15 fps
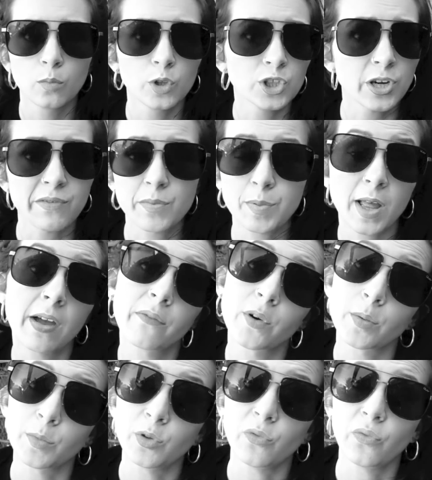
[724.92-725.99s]
whichever
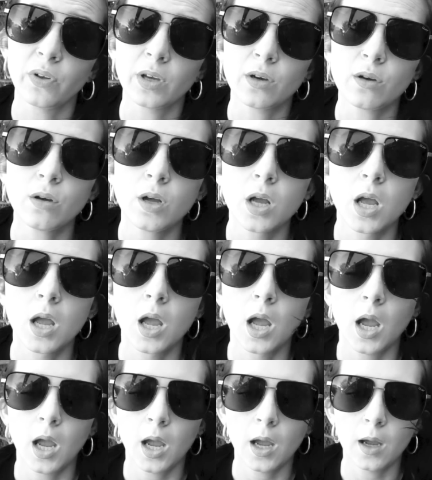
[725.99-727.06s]
platform you feel.
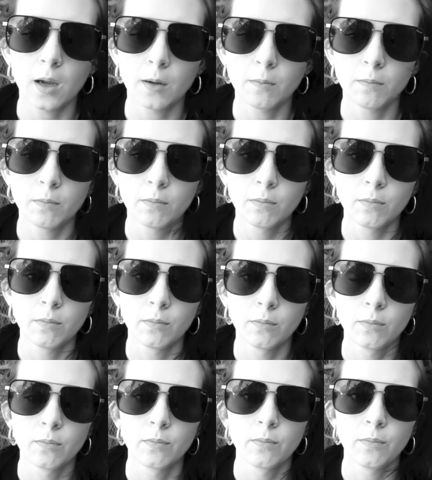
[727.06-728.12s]

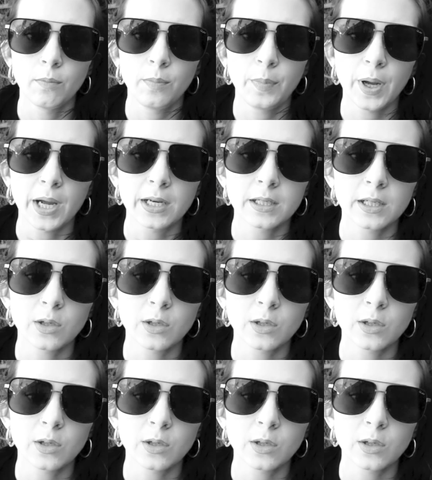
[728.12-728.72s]
But